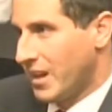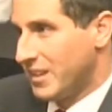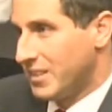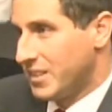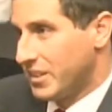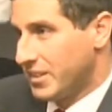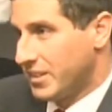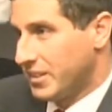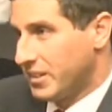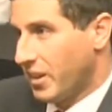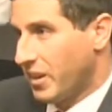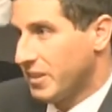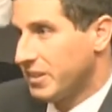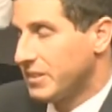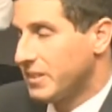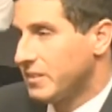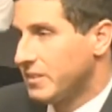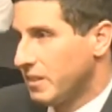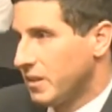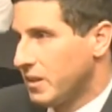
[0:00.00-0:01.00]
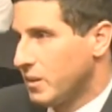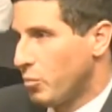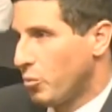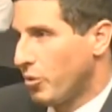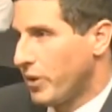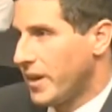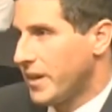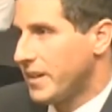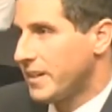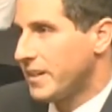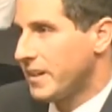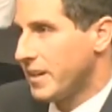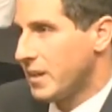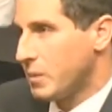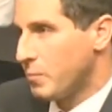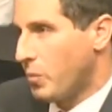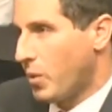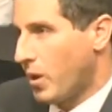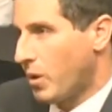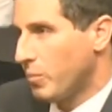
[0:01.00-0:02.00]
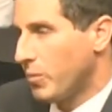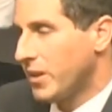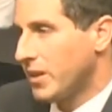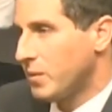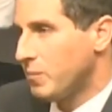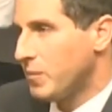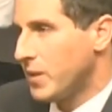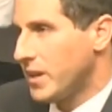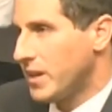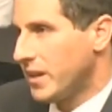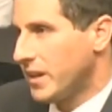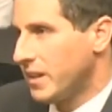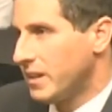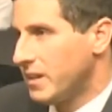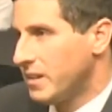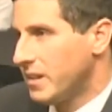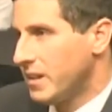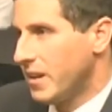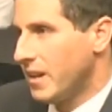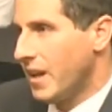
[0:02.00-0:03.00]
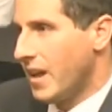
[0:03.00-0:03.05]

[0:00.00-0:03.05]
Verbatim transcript: discussed and deliberated in a public meeting,